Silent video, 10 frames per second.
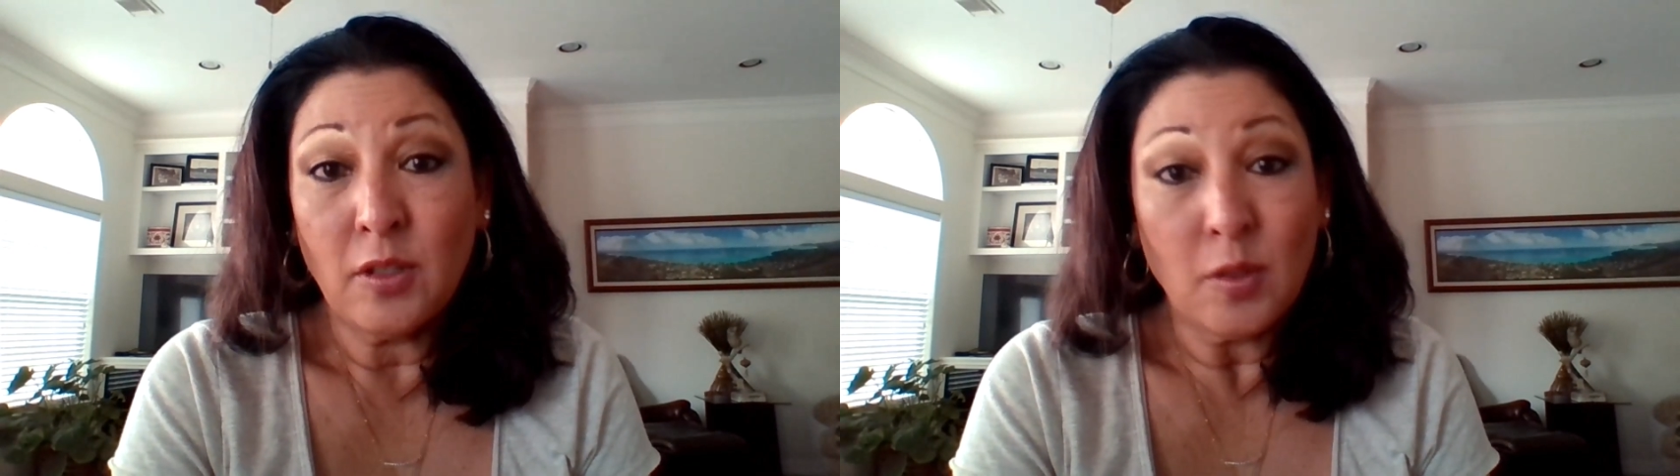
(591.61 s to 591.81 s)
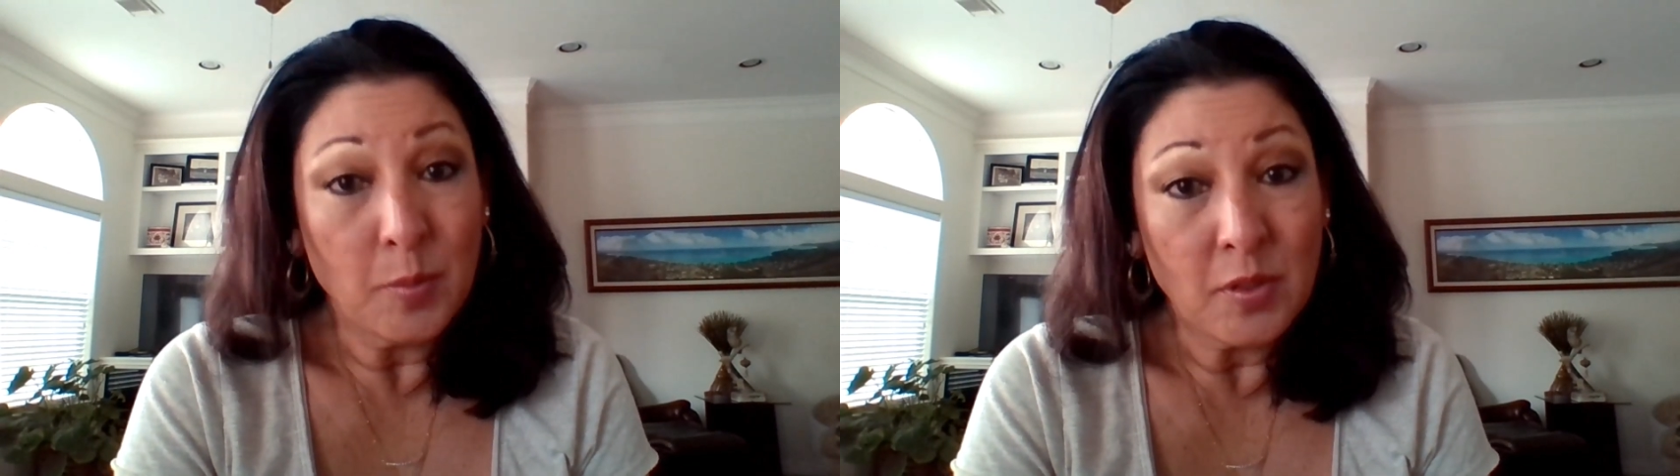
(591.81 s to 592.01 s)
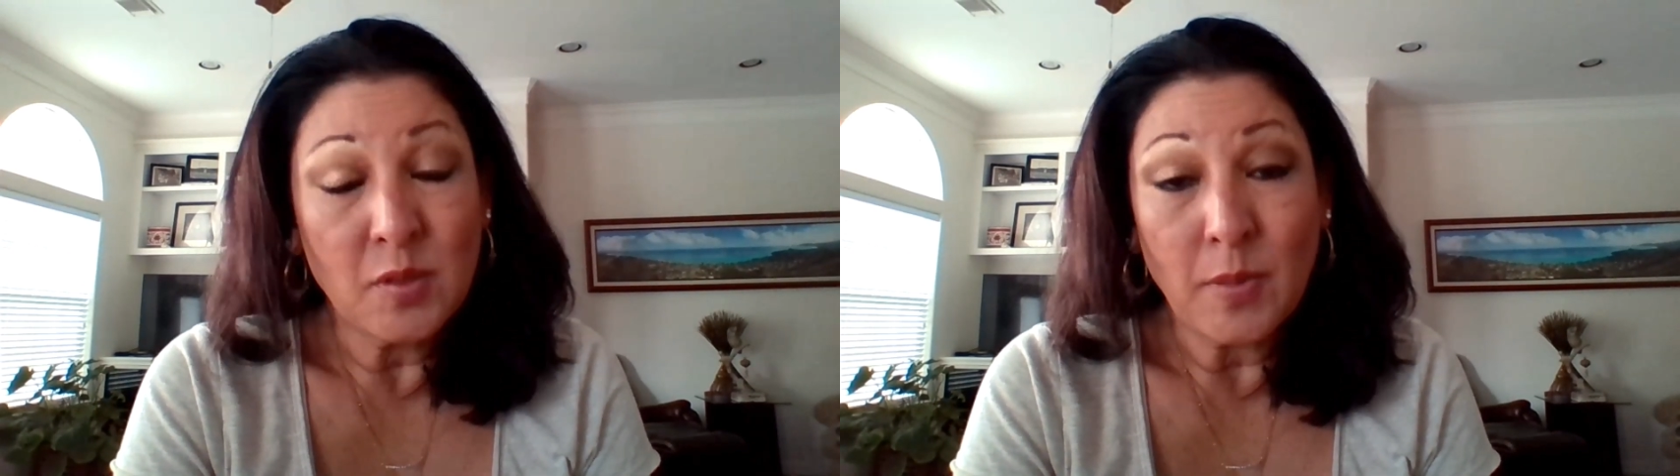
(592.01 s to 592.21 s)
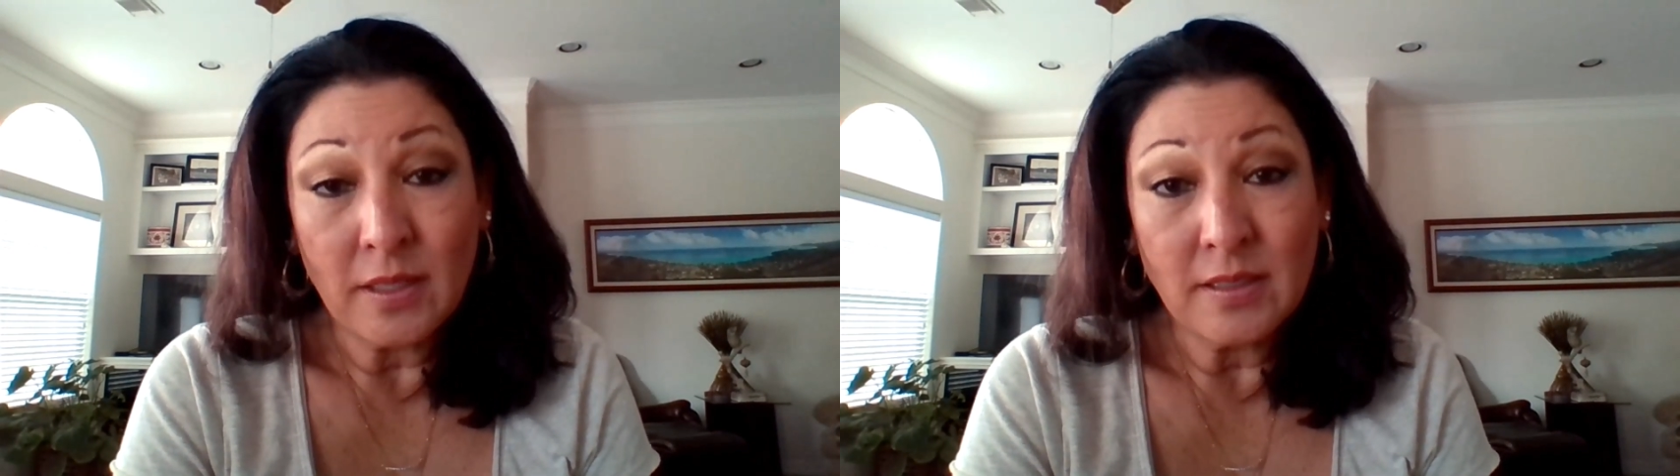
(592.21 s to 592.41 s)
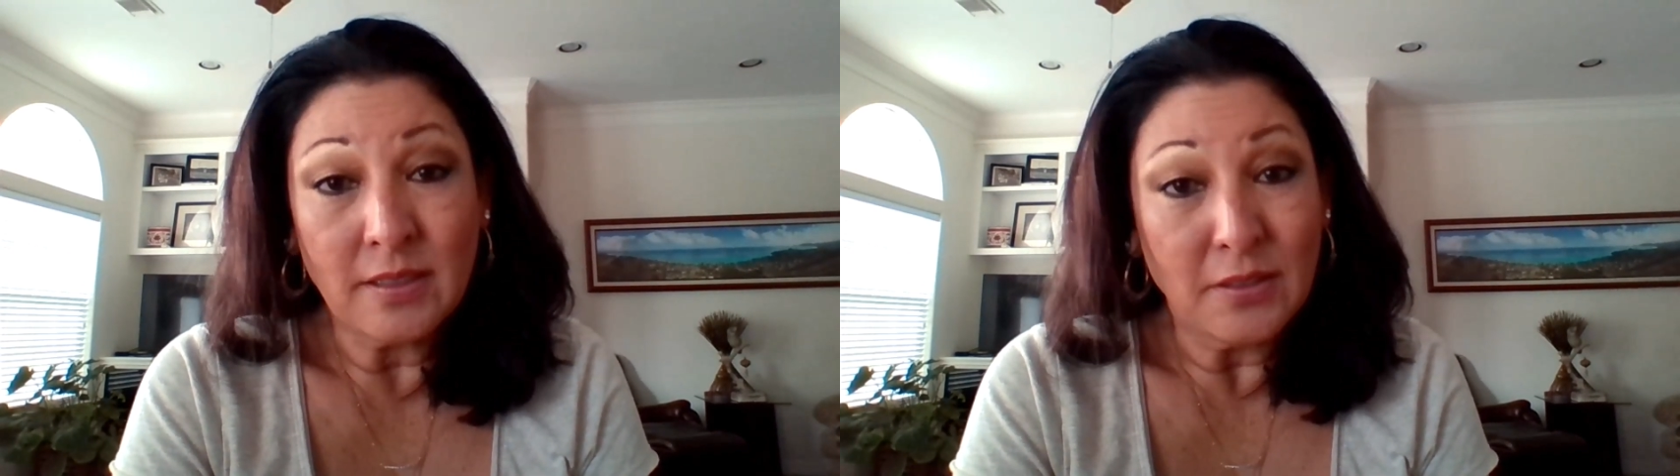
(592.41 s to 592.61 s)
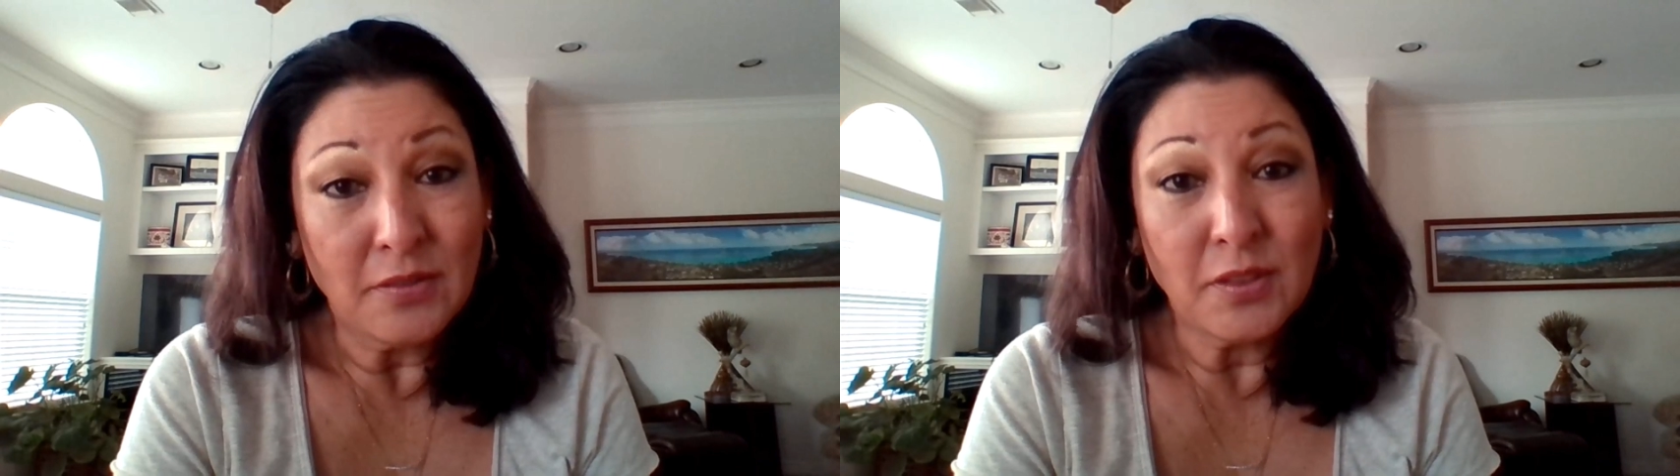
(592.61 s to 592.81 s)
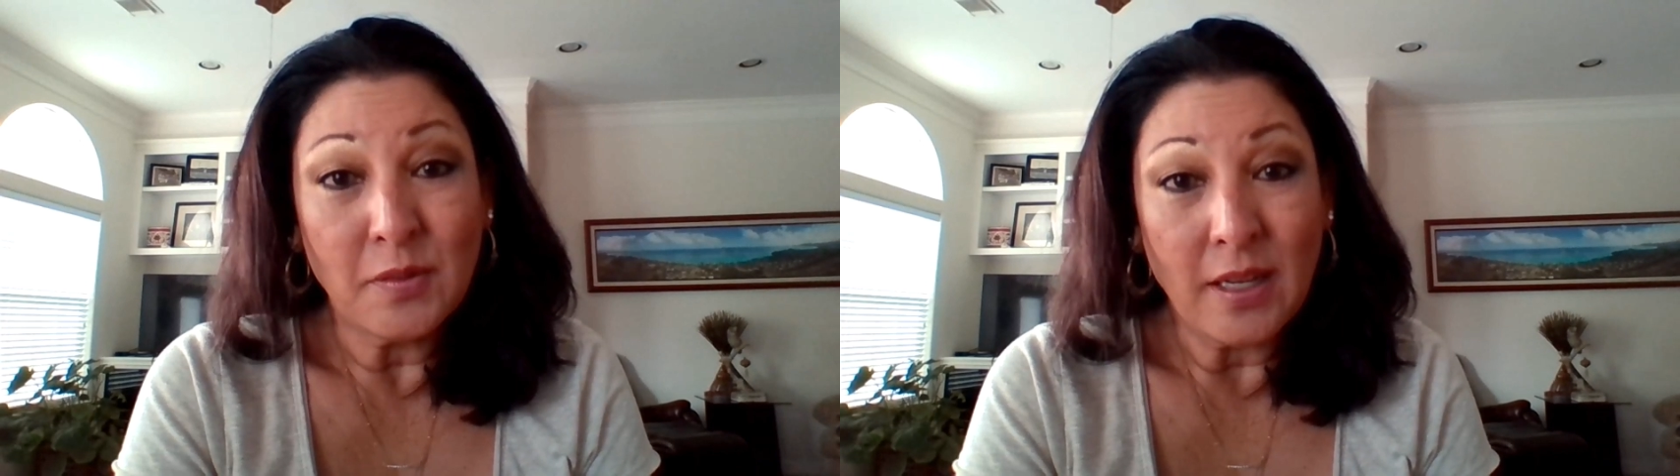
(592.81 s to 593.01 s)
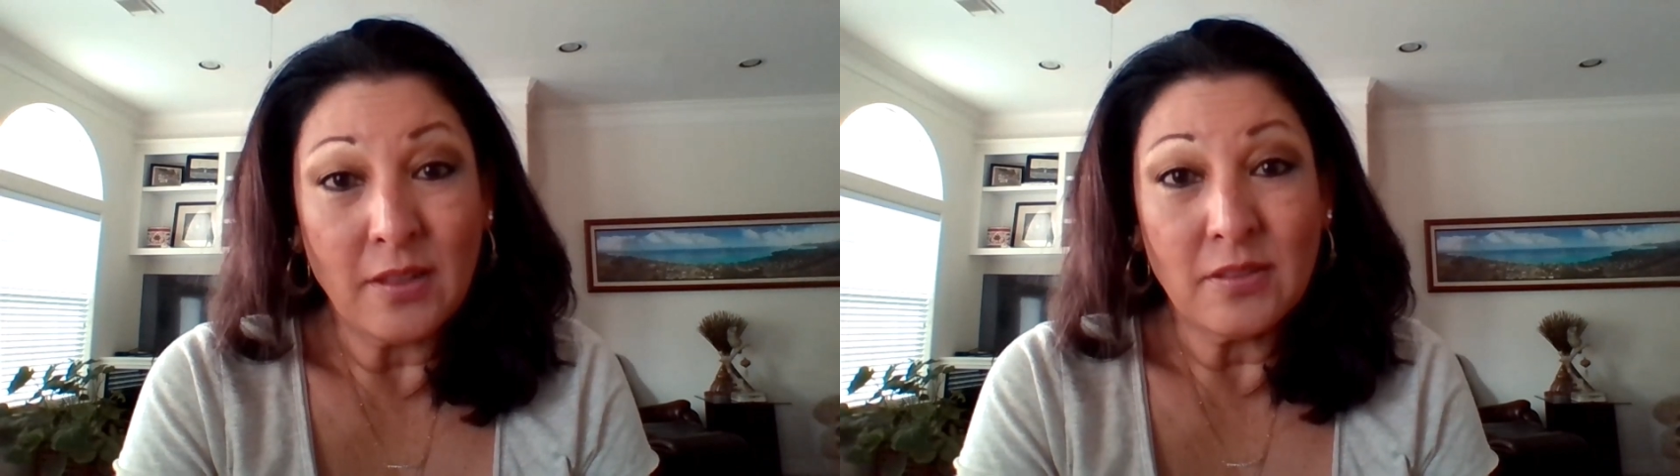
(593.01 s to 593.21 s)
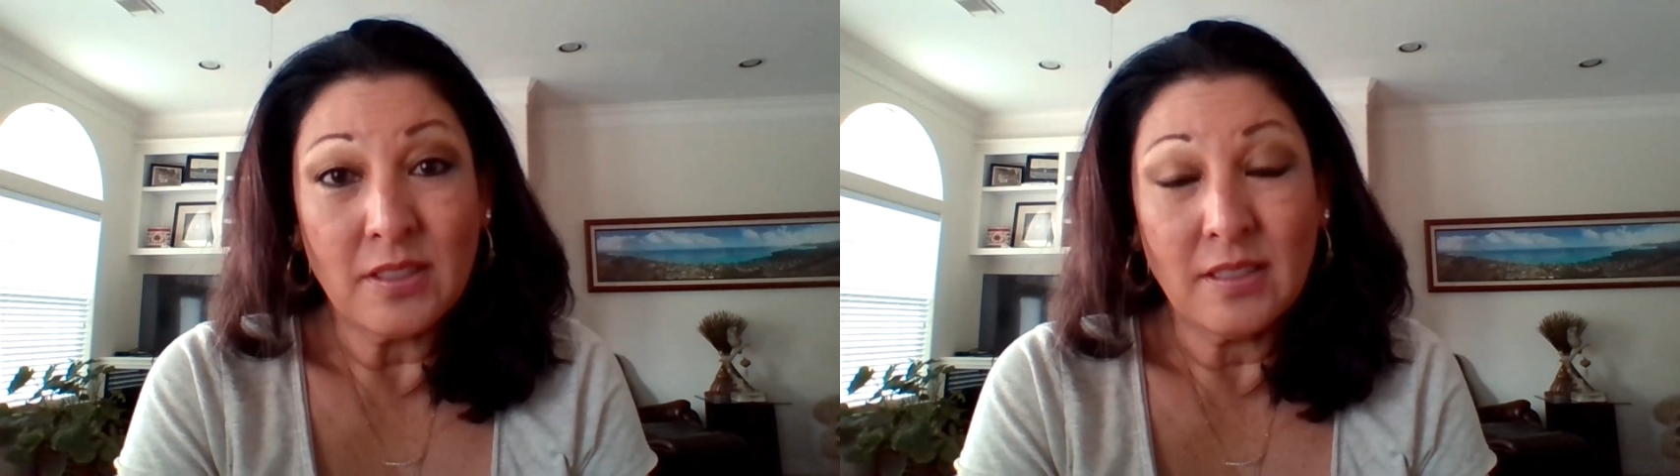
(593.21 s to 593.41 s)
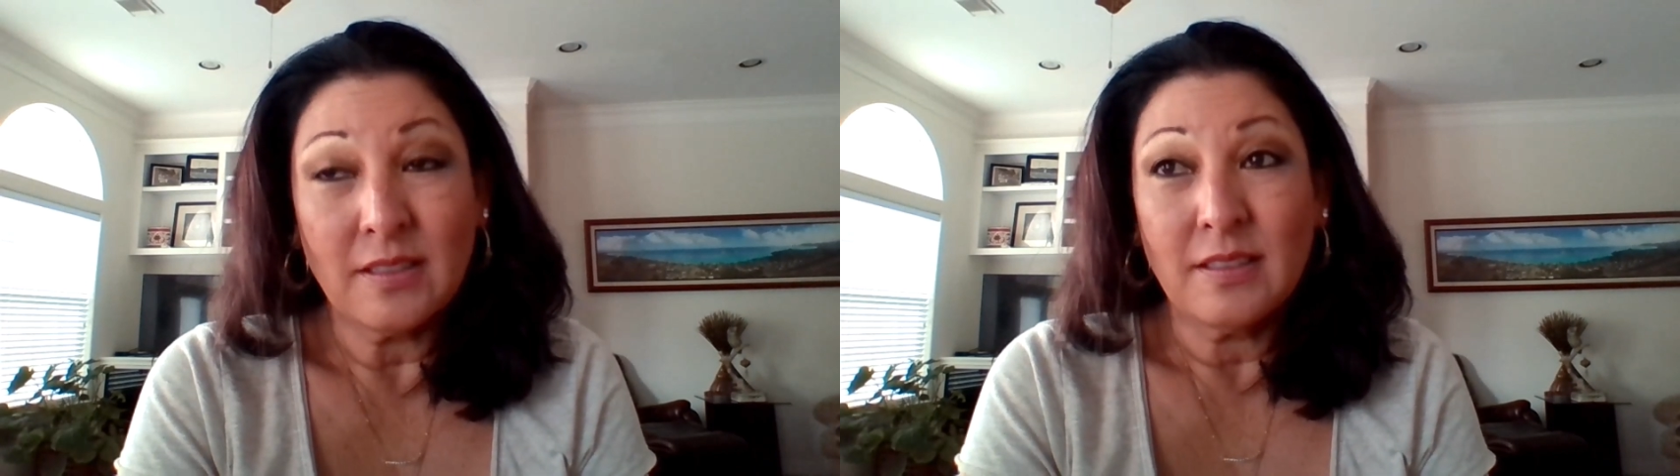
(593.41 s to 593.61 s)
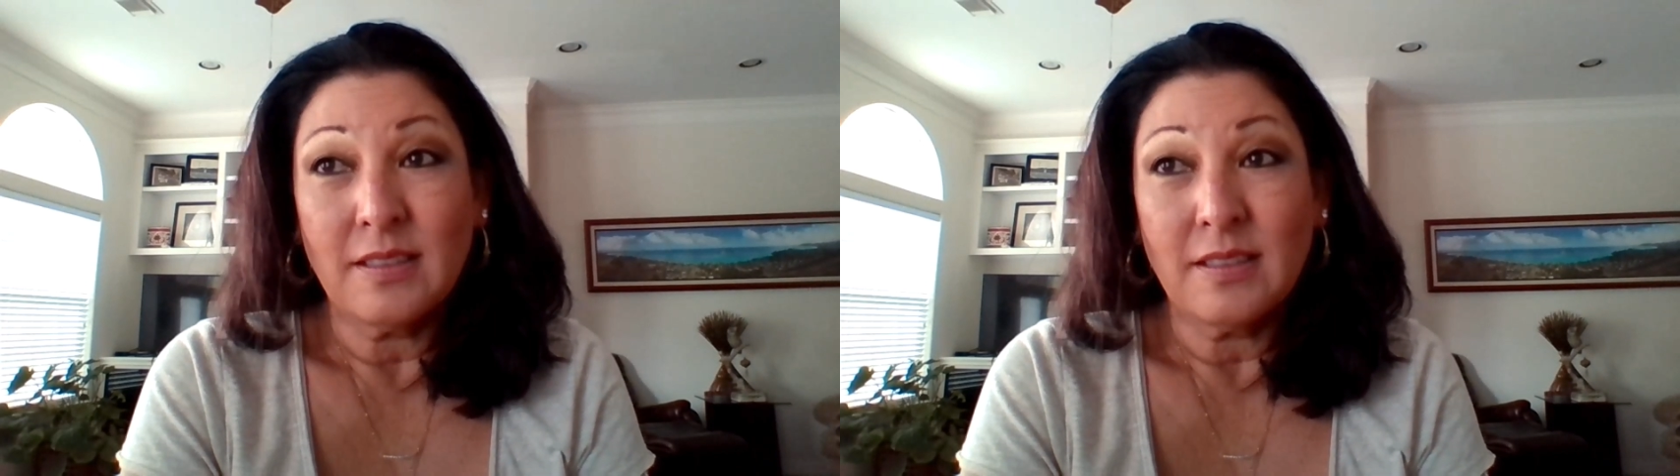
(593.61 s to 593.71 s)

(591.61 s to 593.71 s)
your perspective around